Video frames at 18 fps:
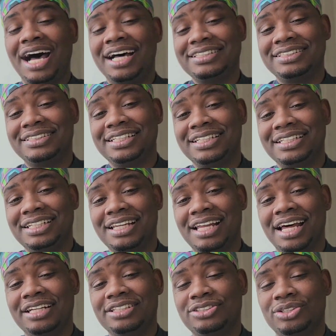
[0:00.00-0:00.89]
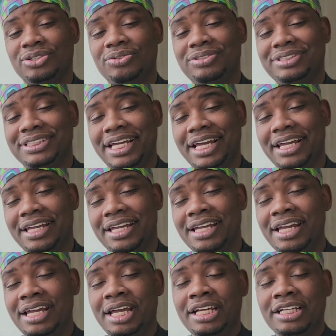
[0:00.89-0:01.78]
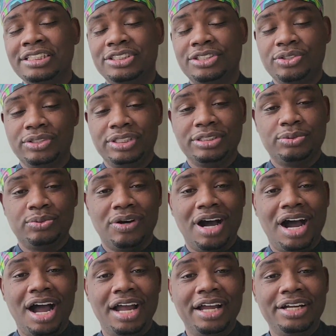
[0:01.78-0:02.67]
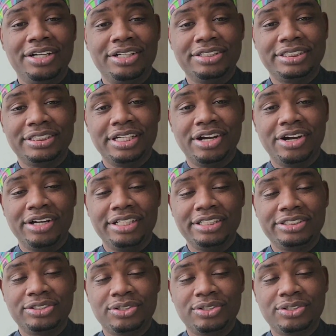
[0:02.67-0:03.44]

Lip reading: I've seen a lot of schools take students with higher GRE